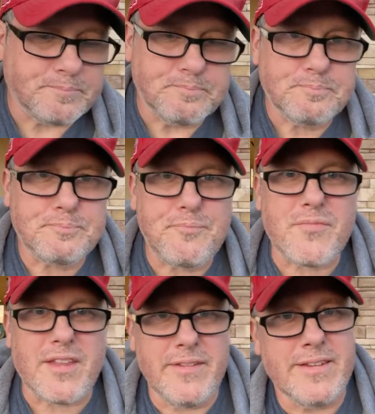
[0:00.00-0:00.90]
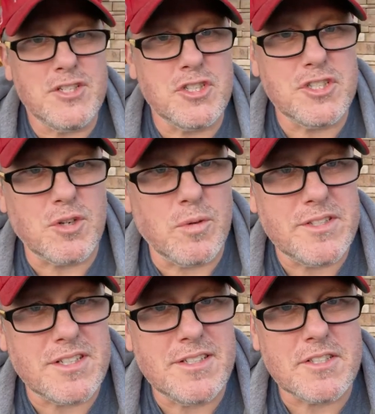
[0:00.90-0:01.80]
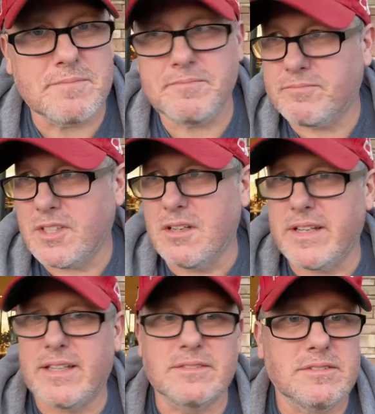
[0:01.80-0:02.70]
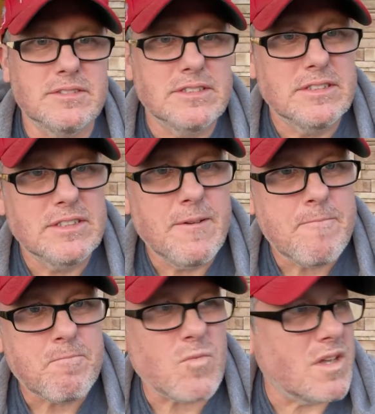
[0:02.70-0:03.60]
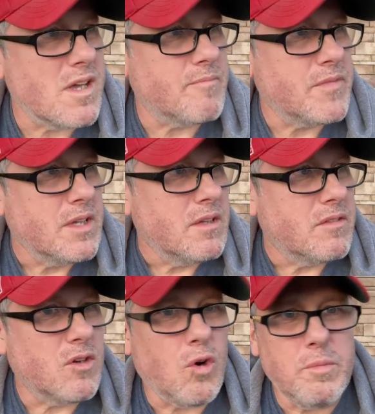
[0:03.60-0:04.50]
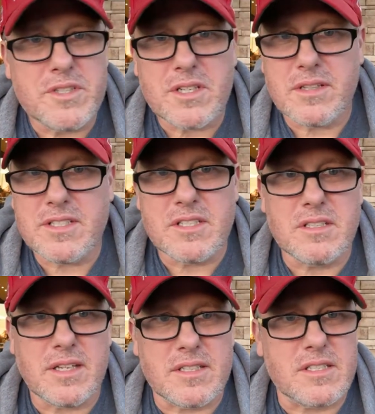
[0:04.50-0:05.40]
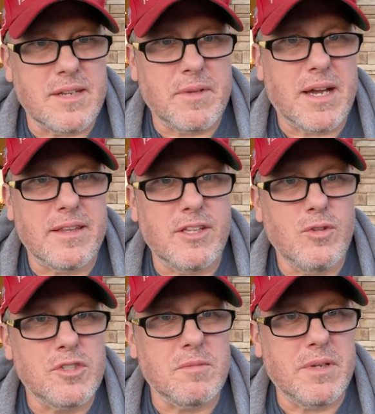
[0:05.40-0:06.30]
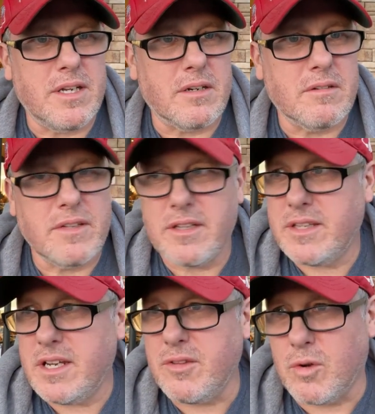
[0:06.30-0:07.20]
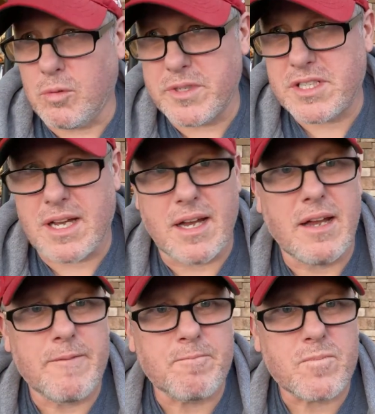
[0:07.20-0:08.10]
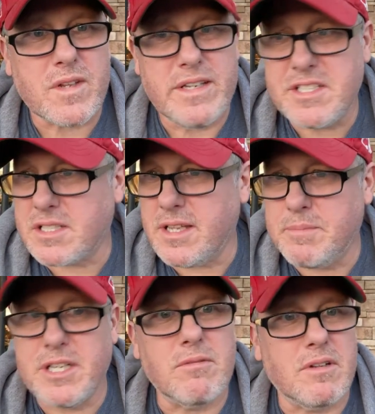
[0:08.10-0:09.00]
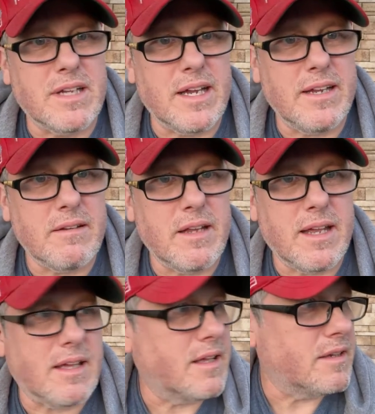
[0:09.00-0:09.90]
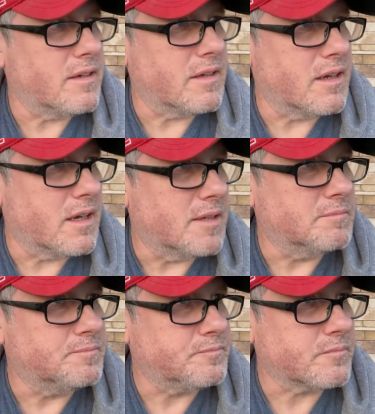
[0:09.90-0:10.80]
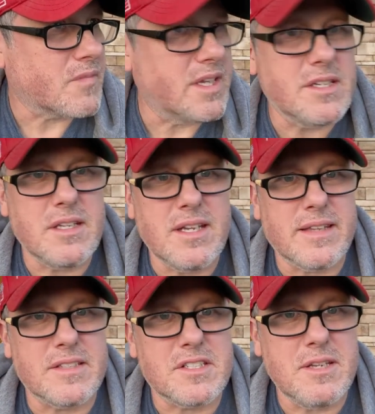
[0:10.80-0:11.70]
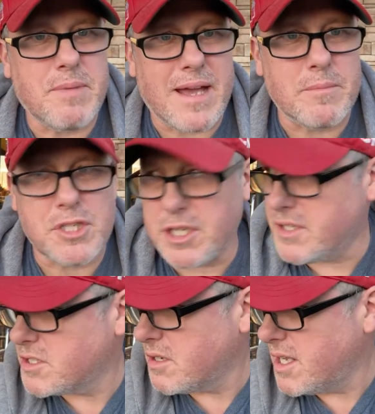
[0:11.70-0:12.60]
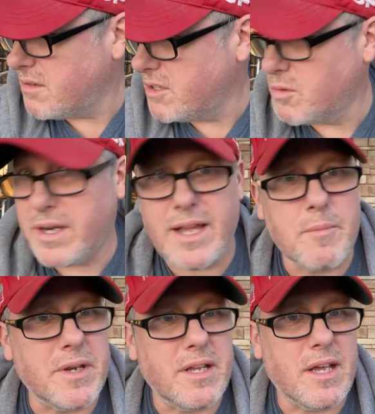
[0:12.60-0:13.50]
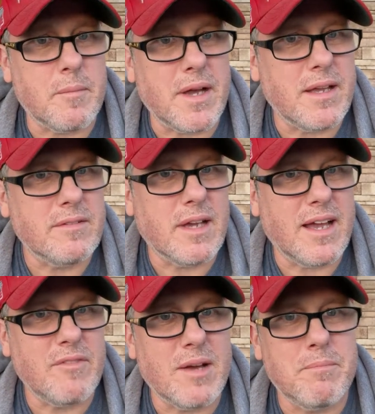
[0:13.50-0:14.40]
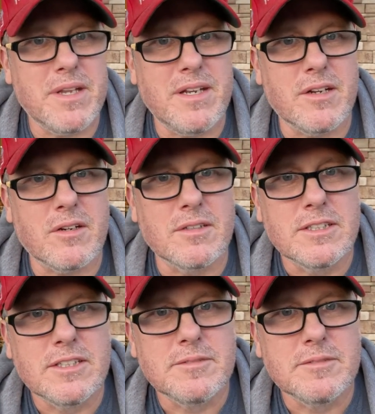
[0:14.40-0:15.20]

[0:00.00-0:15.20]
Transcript: I think that's just a coincidence. Oh, yeah. Yeah. The homeless, this is not the same guy that used to be here. The other homeless guy, he slept here all night, and he had the CPAP machine. So I don't know what happened to him. I have not been here.